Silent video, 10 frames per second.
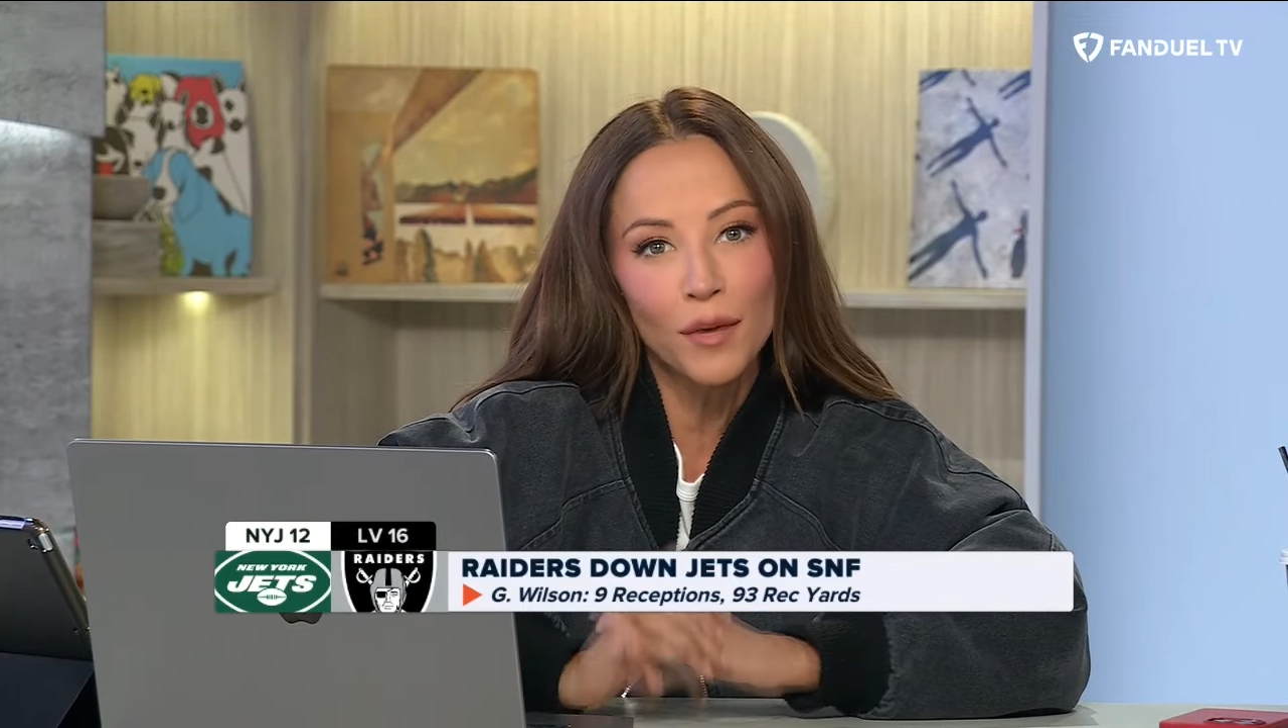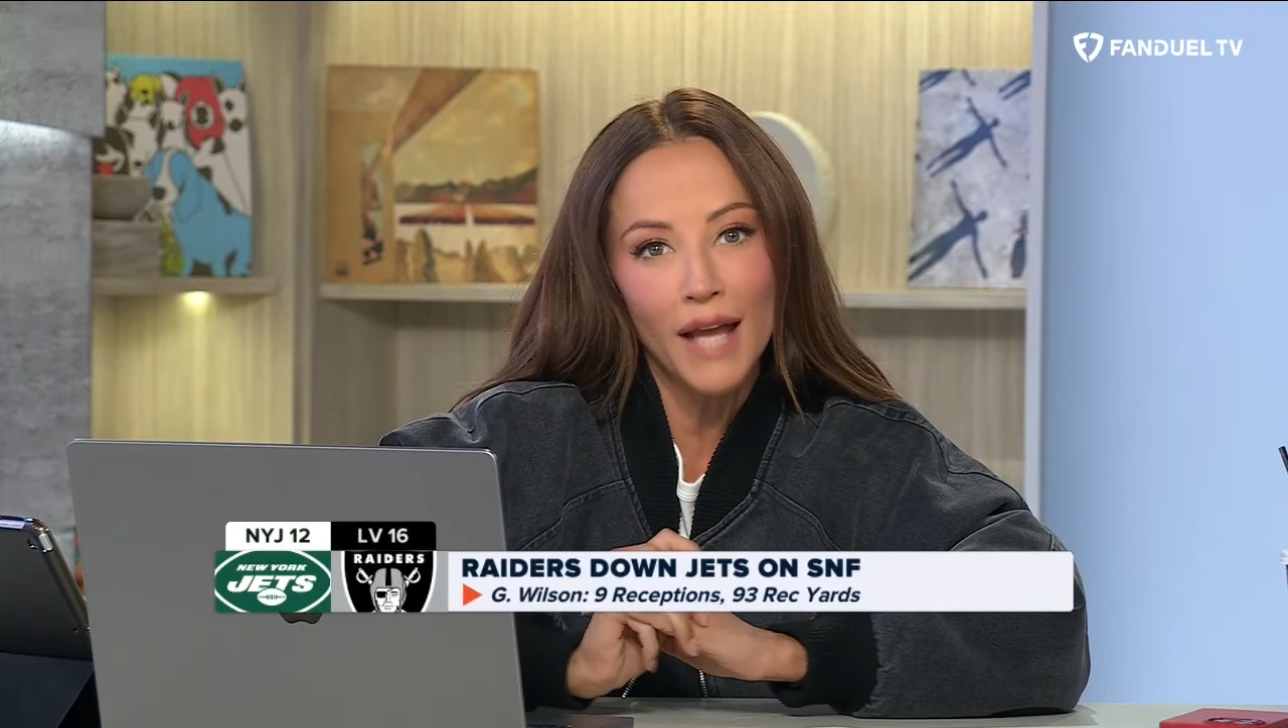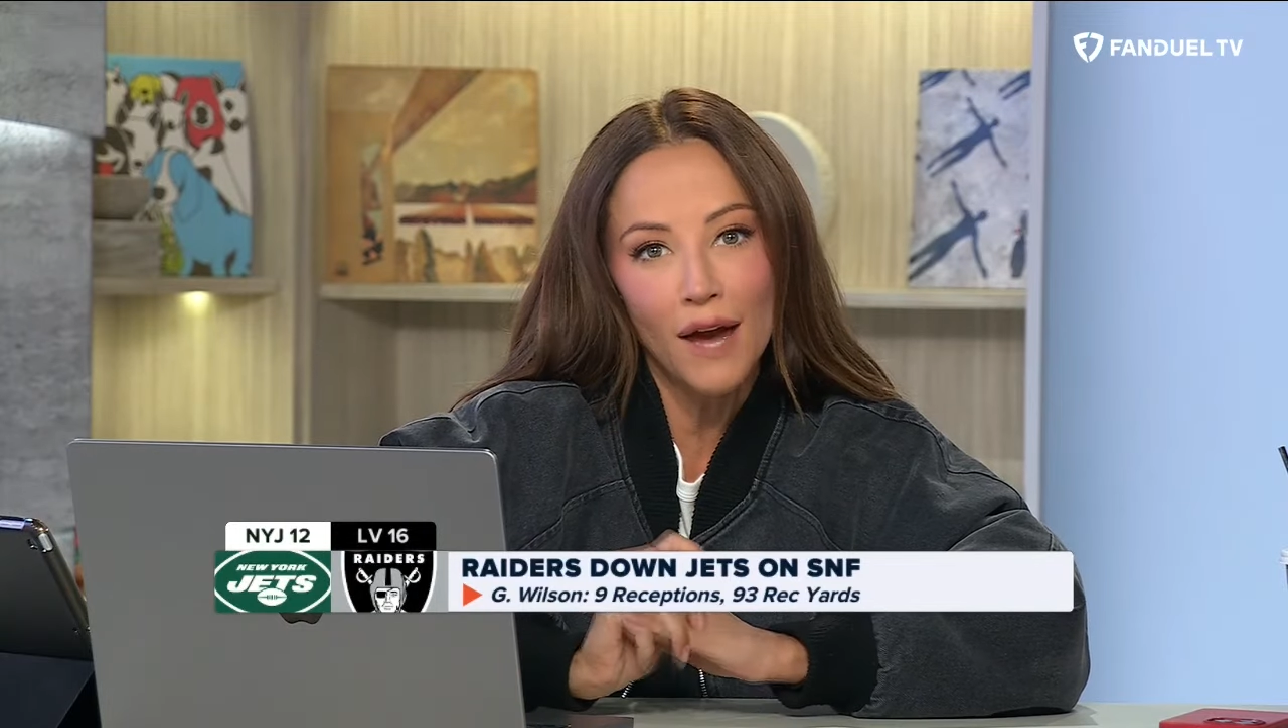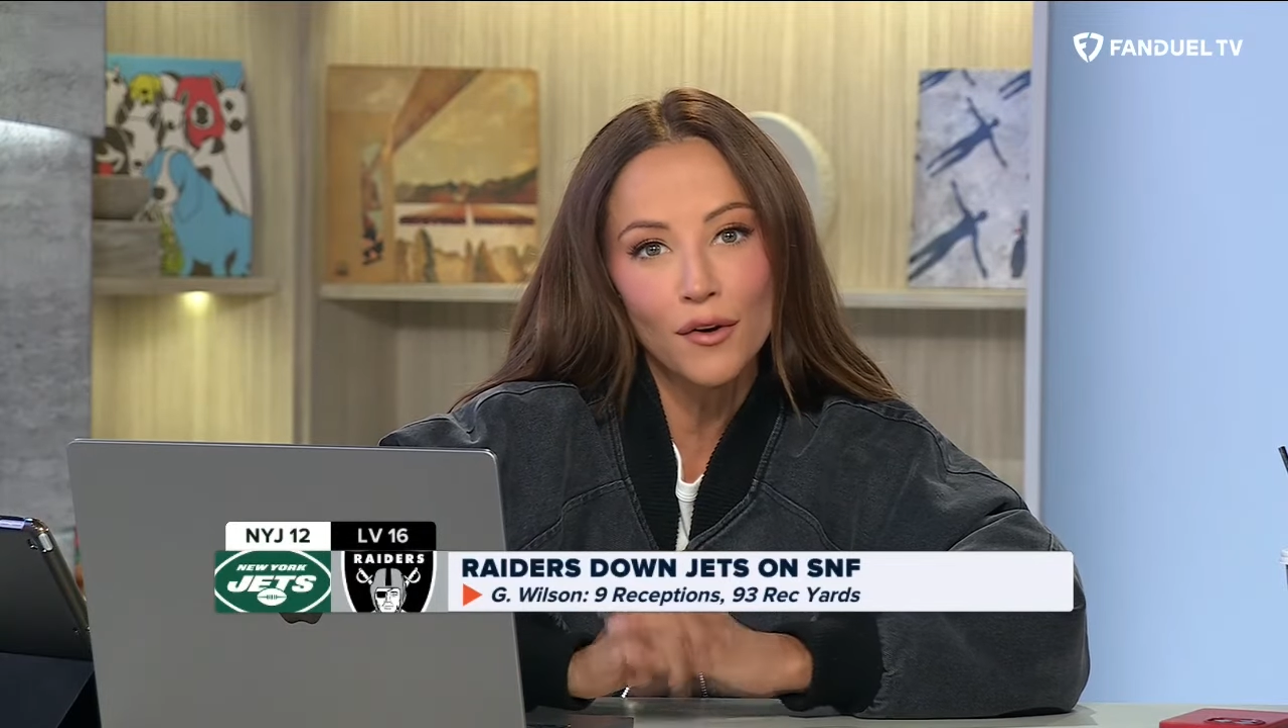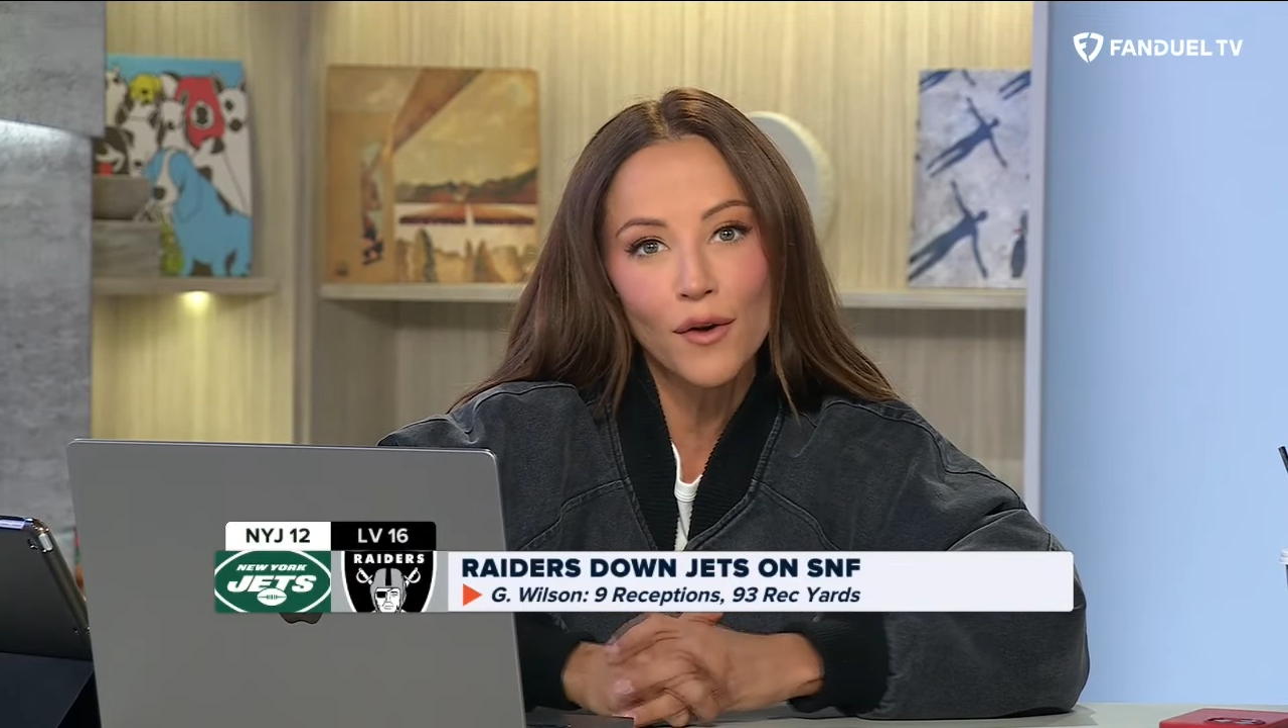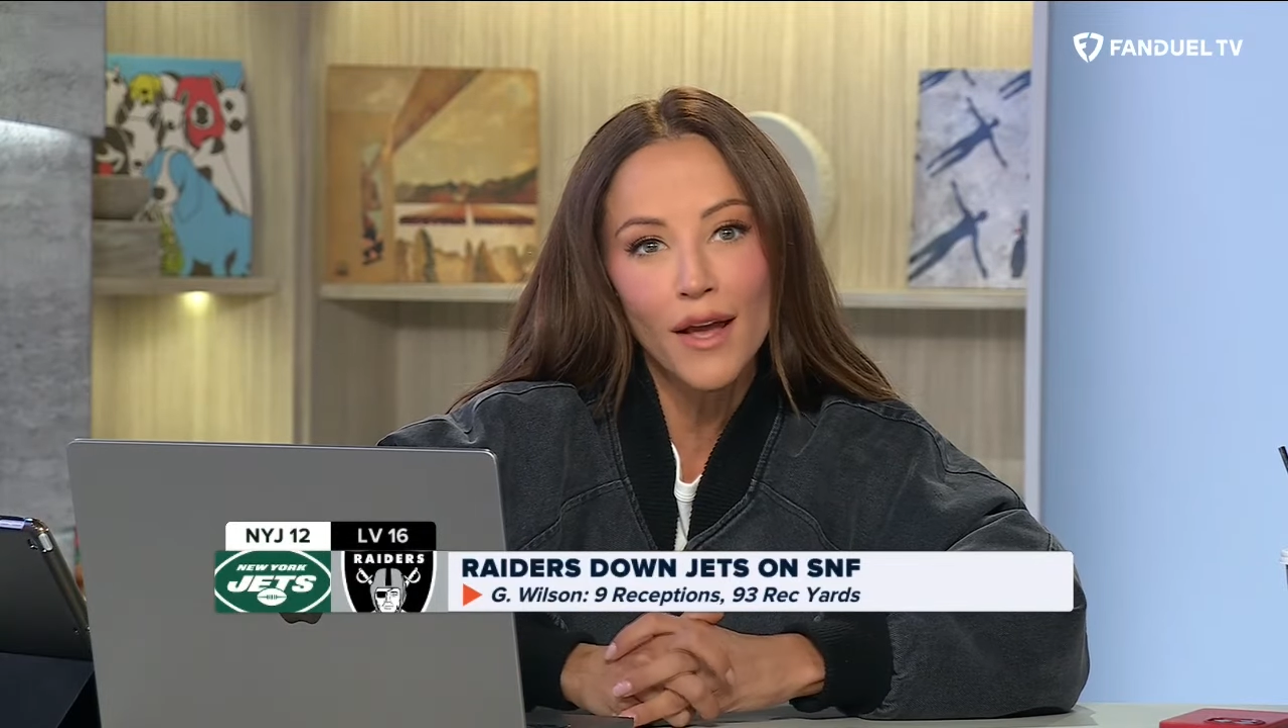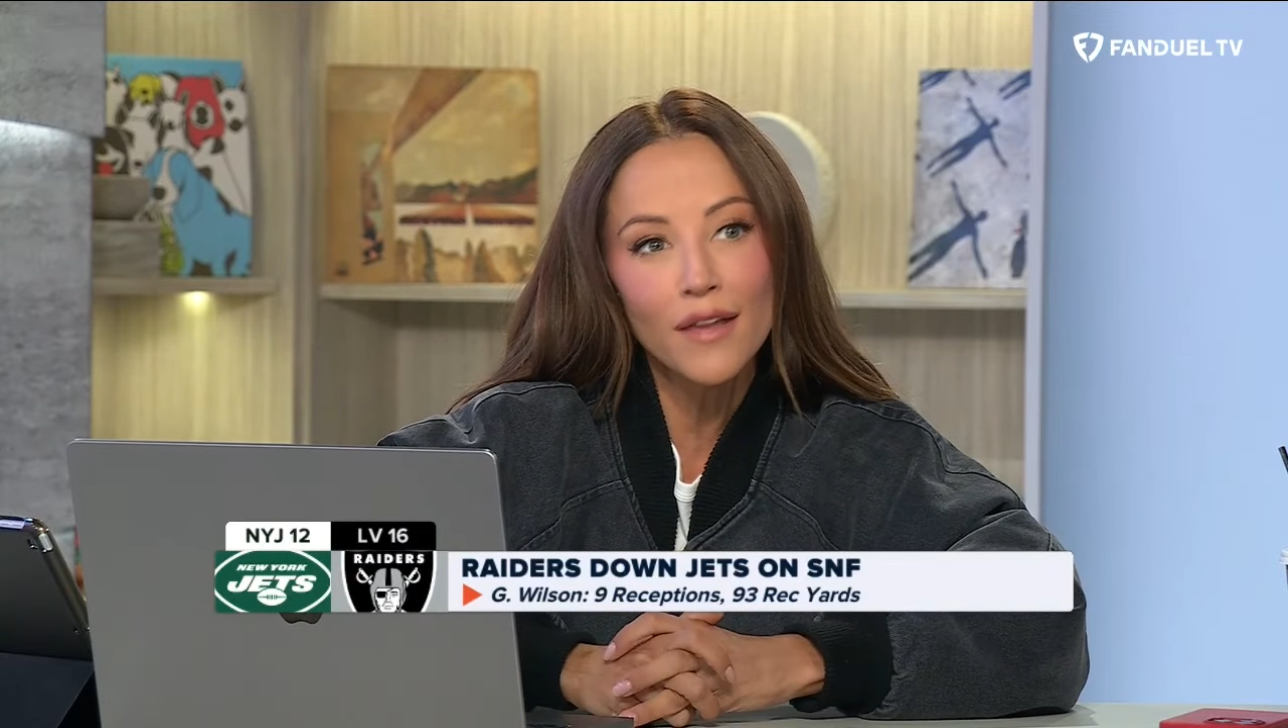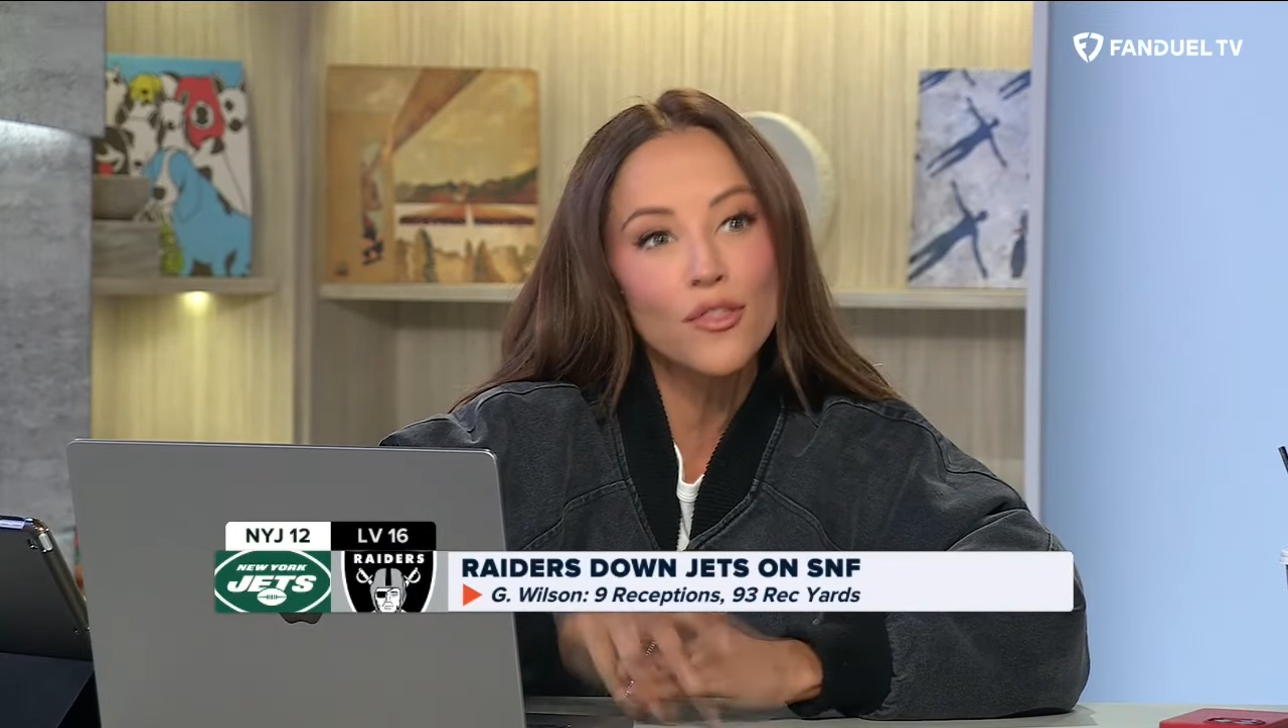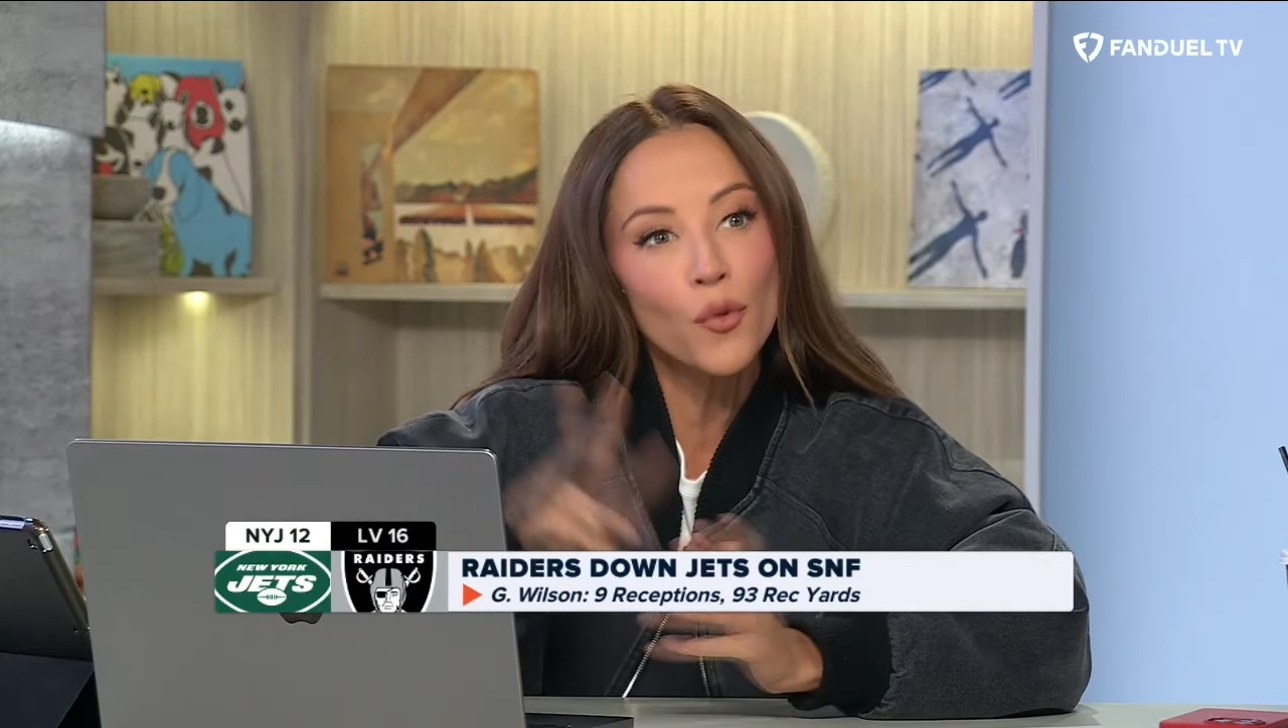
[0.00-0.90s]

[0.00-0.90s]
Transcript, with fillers: play out, okay?